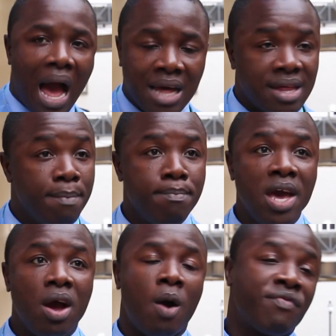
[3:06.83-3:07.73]
As a
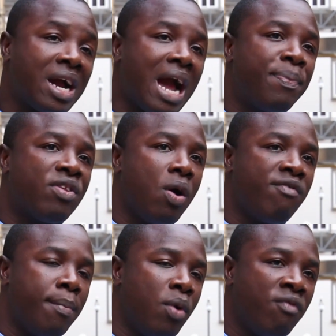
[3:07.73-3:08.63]
mayor of the
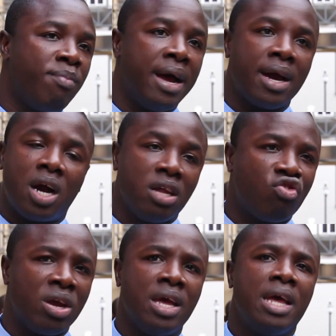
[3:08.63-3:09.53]
capital of my
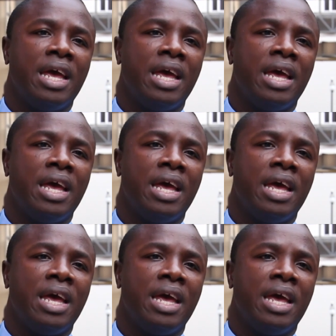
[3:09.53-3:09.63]
country,